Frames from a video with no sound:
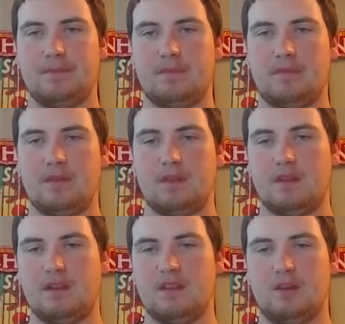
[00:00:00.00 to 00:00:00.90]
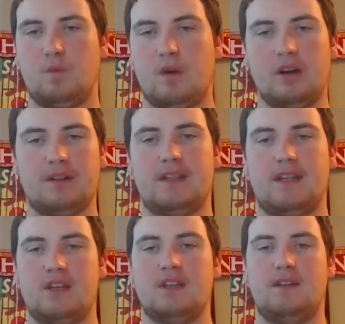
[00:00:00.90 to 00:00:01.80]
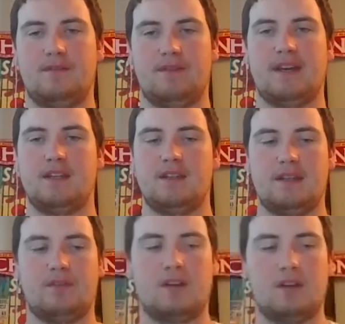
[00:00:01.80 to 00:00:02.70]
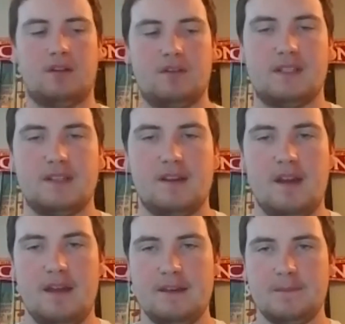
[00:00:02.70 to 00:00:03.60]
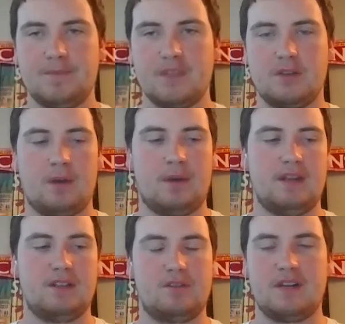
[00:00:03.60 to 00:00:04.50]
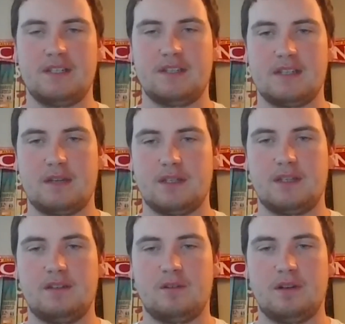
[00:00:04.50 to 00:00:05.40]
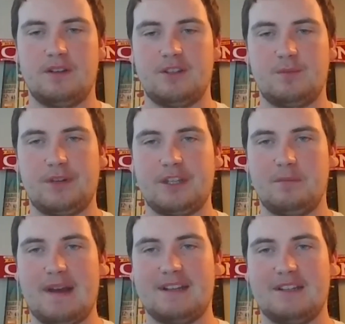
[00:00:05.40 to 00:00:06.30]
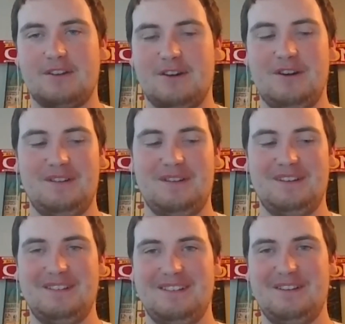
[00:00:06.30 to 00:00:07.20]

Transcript: the world, and then you can invade different countries. So I went as Greece because I was like, you know what, I'll just bring them back to their former